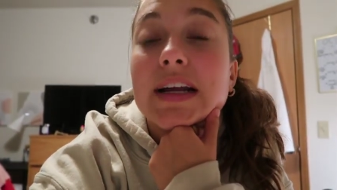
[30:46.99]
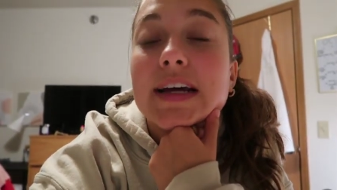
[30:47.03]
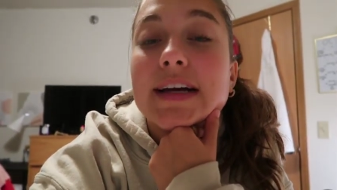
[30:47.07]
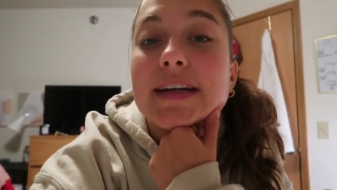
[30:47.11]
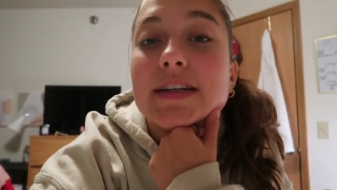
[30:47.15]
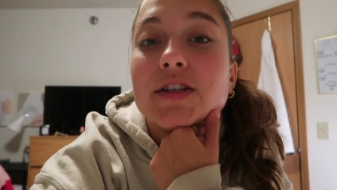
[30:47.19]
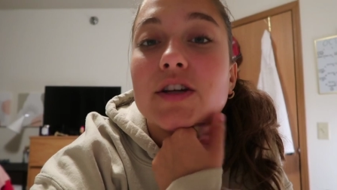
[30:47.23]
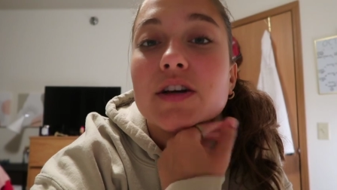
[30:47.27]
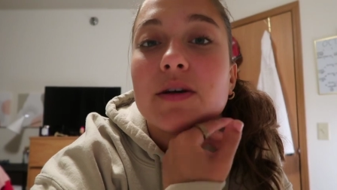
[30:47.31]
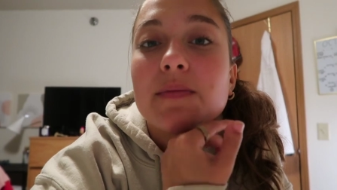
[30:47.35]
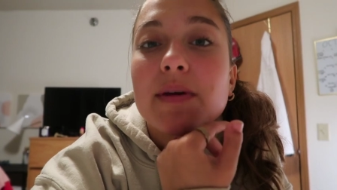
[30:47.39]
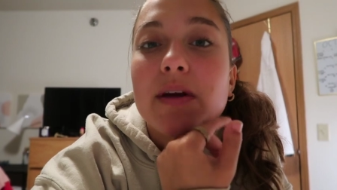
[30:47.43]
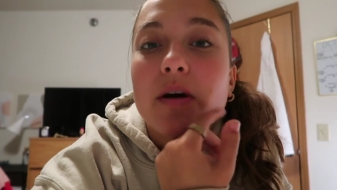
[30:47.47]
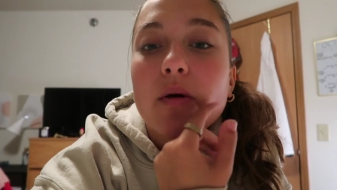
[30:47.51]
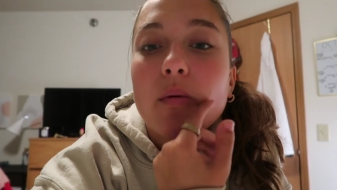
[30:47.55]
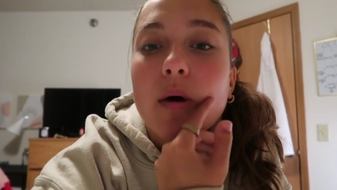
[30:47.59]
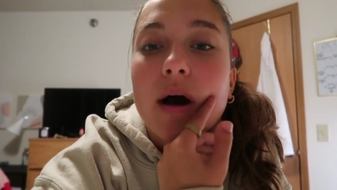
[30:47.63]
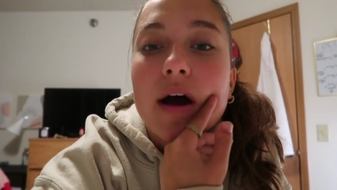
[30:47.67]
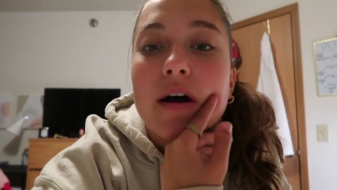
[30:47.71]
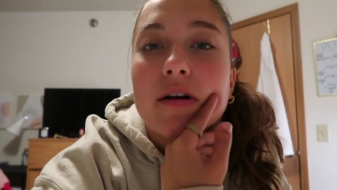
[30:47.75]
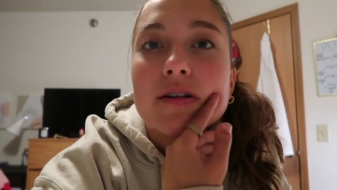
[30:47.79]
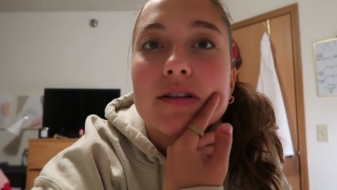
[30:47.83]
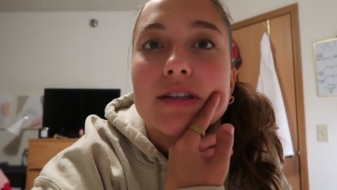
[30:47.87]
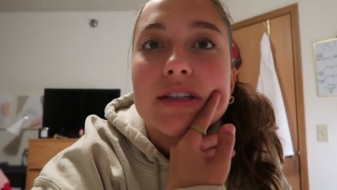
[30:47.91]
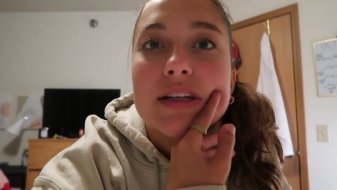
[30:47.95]
it took me a
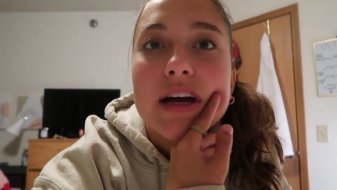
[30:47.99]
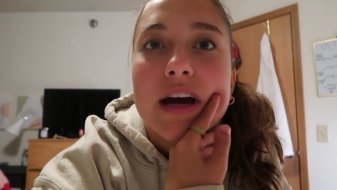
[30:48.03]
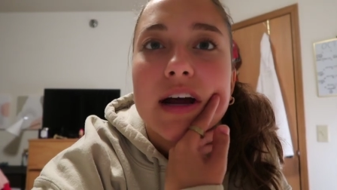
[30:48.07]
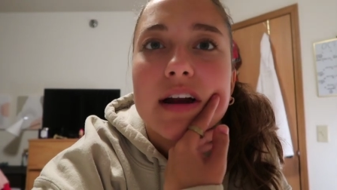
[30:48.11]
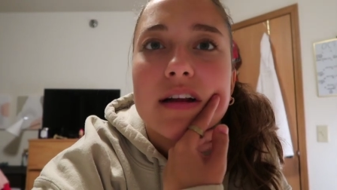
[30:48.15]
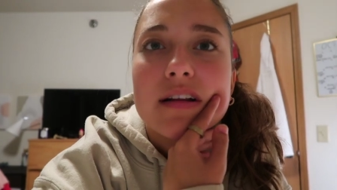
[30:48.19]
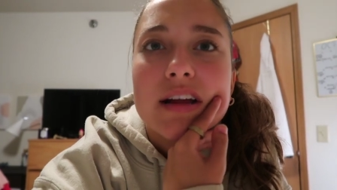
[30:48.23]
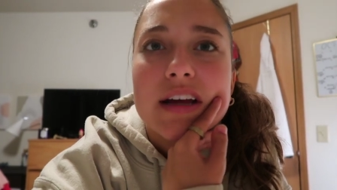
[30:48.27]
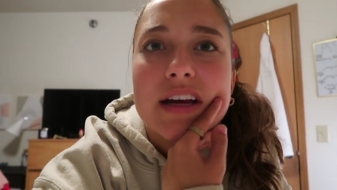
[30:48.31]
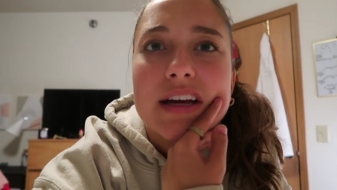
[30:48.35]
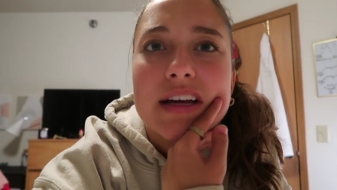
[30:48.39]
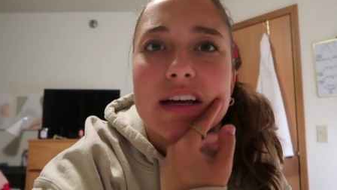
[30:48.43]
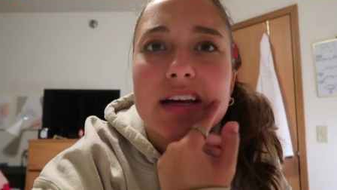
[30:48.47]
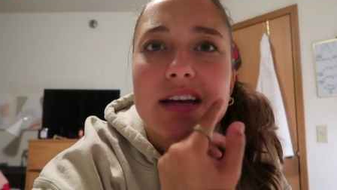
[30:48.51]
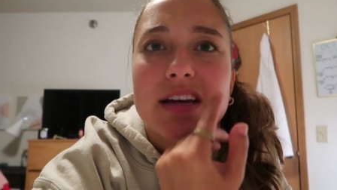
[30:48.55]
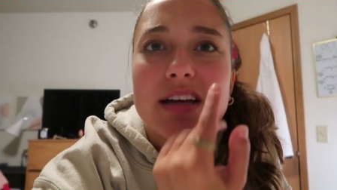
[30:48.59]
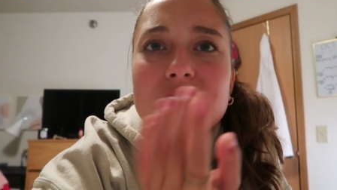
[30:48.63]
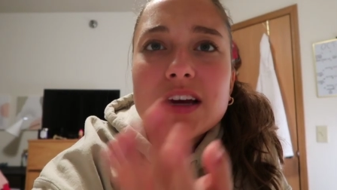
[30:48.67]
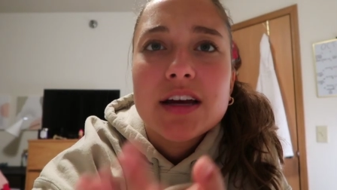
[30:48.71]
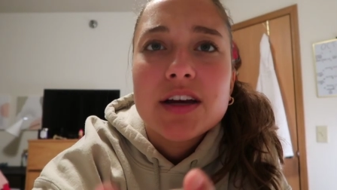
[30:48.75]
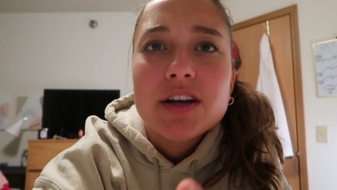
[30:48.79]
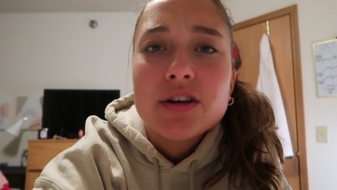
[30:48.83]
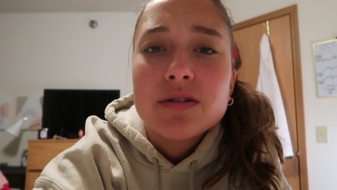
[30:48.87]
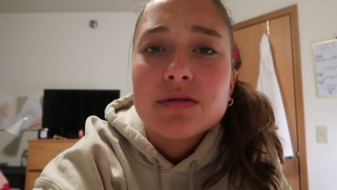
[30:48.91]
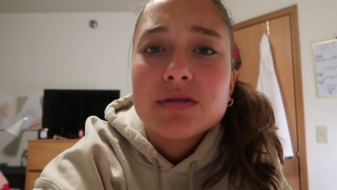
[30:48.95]
while to kind of like
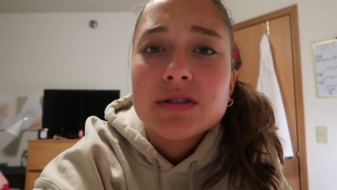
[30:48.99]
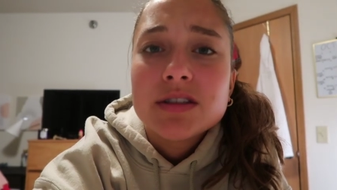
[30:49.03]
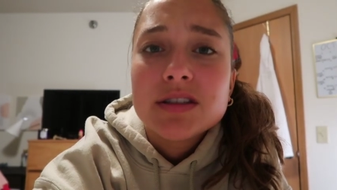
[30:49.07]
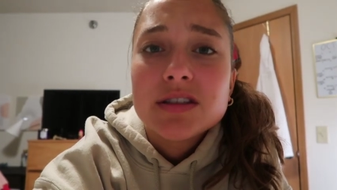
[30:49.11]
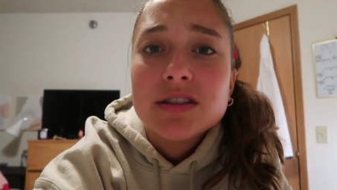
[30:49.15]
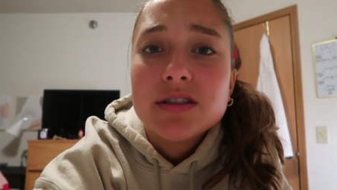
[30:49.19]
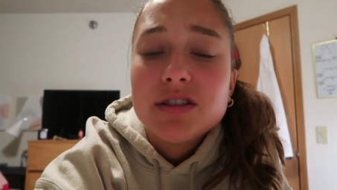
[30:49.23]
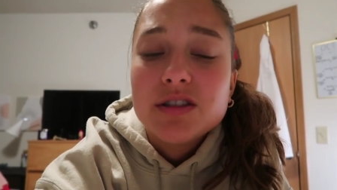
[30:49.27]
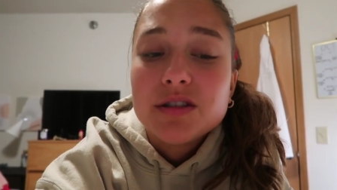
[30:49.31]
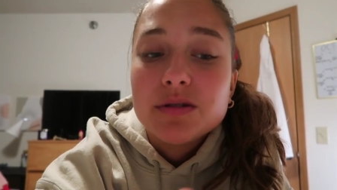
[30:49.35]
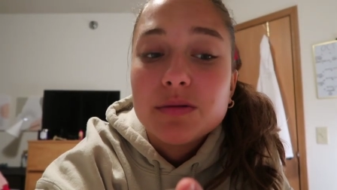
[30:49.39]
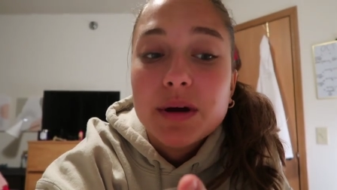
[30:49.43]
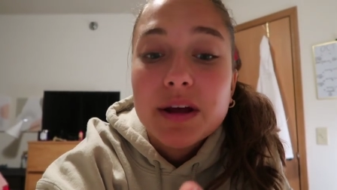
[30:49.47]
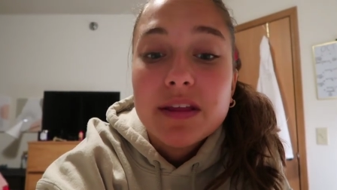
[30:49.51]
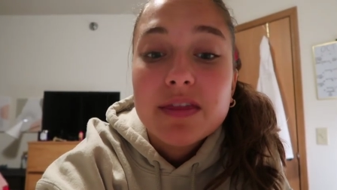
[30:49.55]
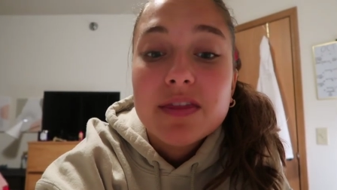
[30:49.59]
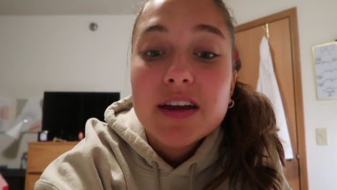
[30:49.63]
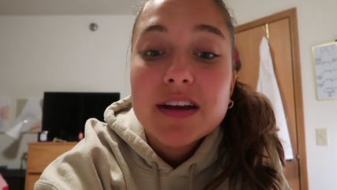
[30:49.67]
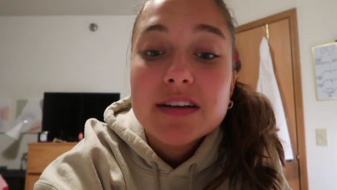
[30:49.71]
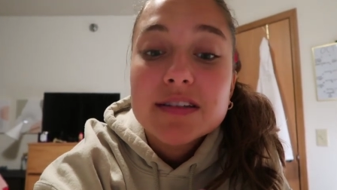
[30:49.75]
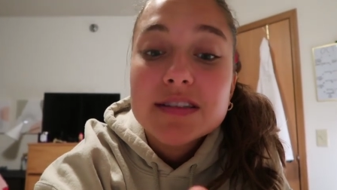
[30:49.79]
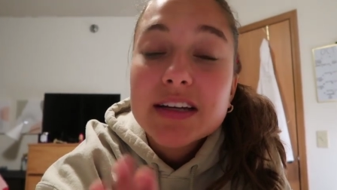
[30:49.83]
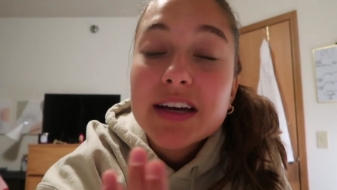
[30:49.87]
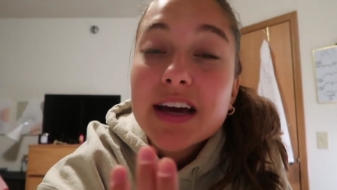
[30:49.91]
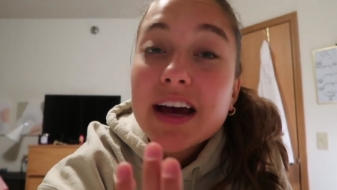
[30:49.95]
get used to doing
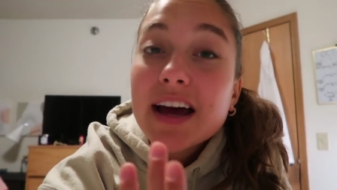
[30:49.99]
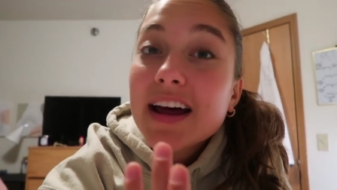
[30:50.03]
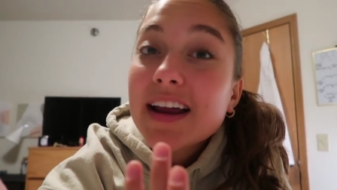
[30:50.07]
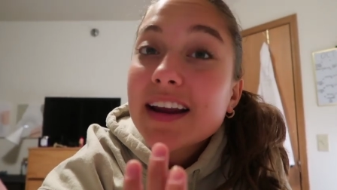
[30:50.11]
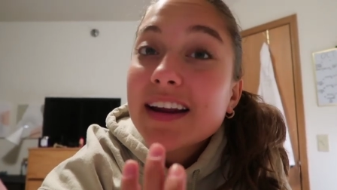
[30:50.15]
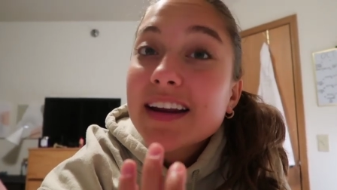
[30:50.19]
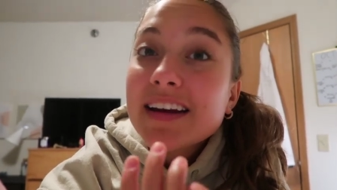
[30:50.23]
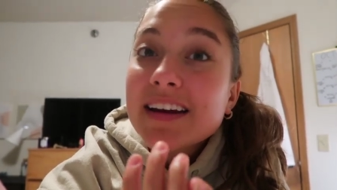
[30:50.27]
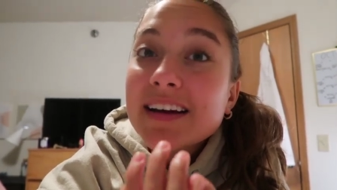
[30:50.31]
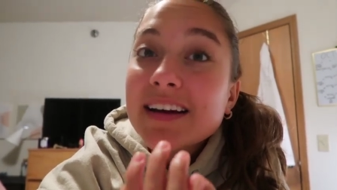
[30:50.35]
things again.